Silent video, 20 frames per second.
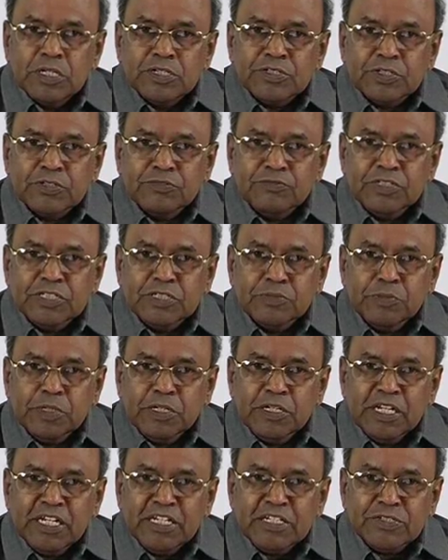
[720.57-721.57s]
So
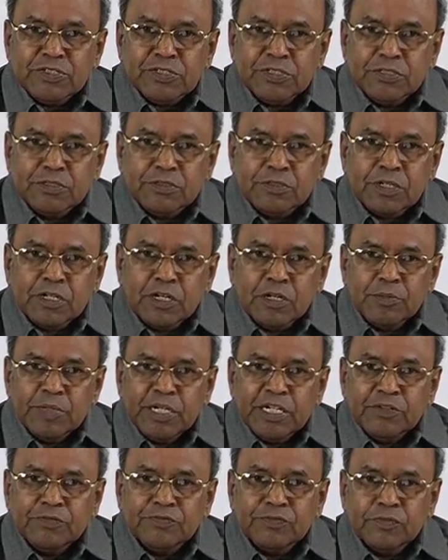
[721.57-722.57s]
visible lines you draw
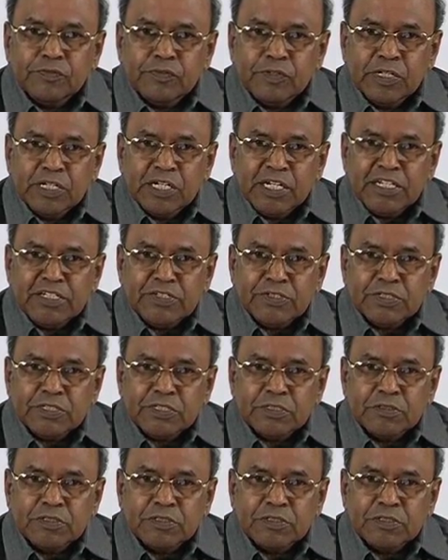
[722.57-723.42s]
by full lines,